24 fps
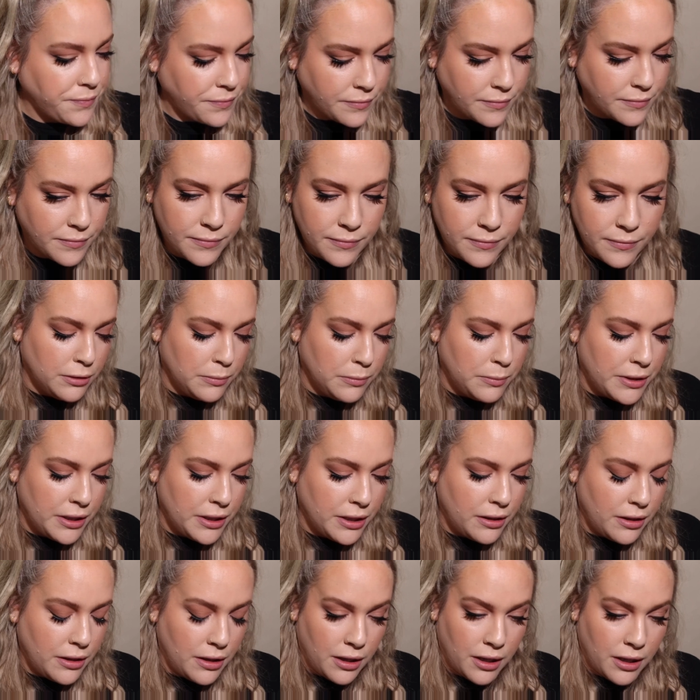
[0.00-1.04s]
A little
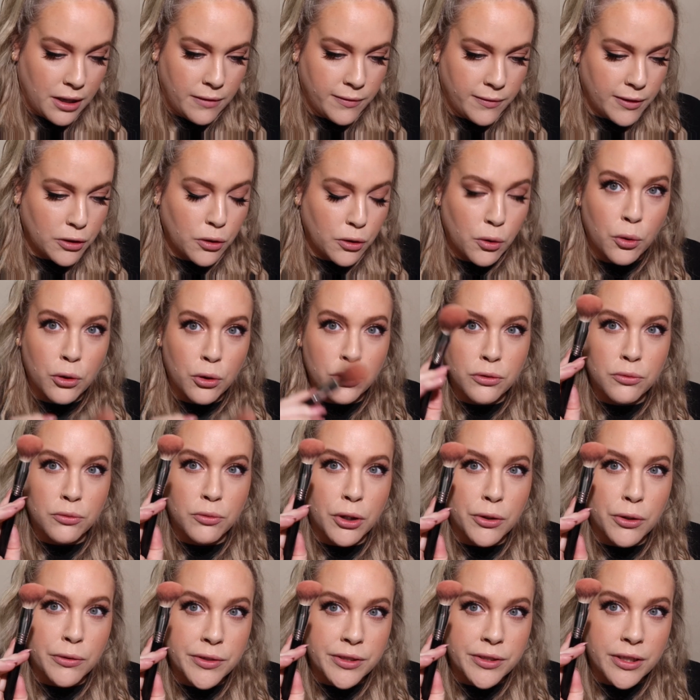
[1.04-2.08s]
bit of Quarter
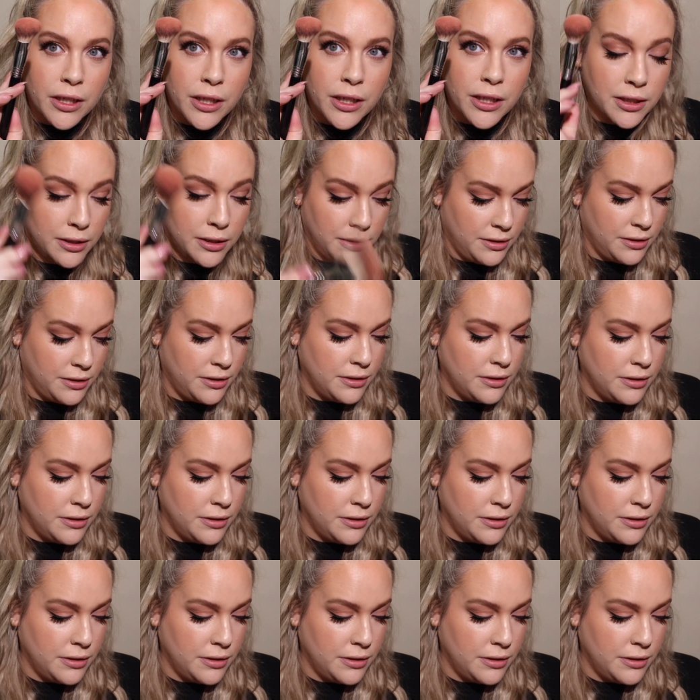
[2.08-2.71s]
Rosa